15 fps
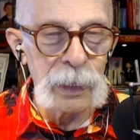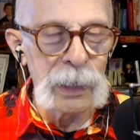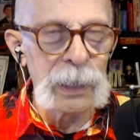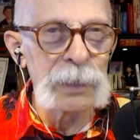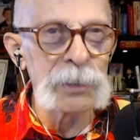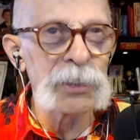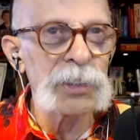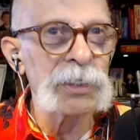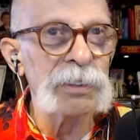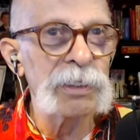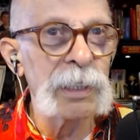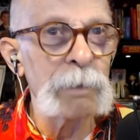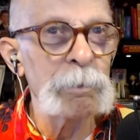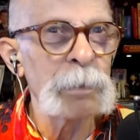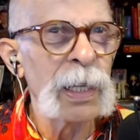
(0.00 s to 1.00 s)
And she
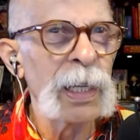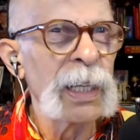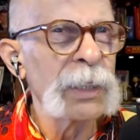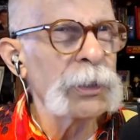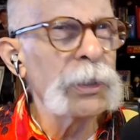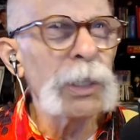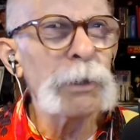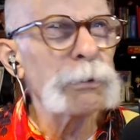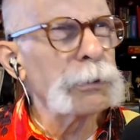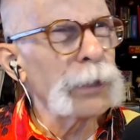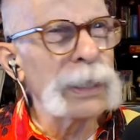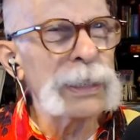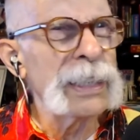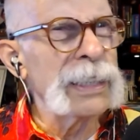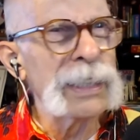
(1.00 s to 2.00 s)
said, do you know,
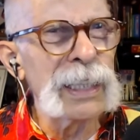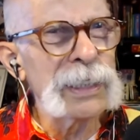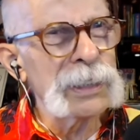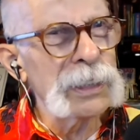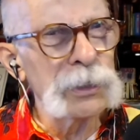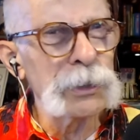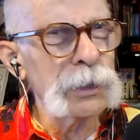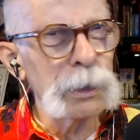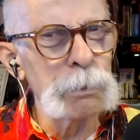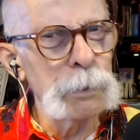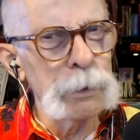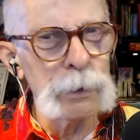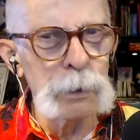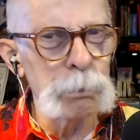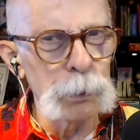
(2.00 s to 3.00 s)
Friday night, they took the
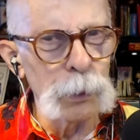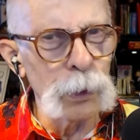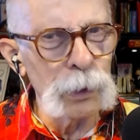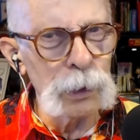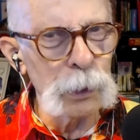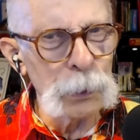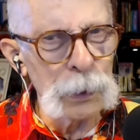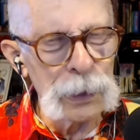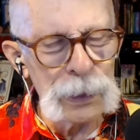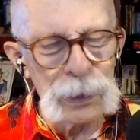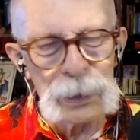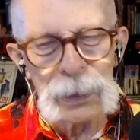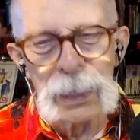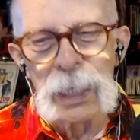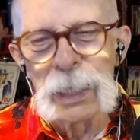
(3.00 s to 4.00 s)
mirrored ball away.
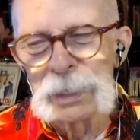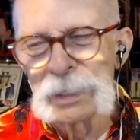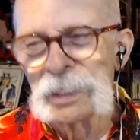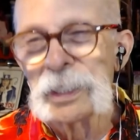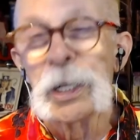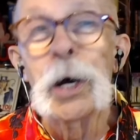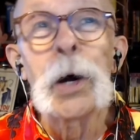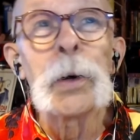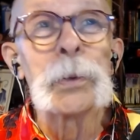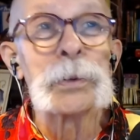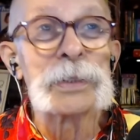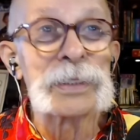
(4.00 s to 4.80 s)
And I said, oh,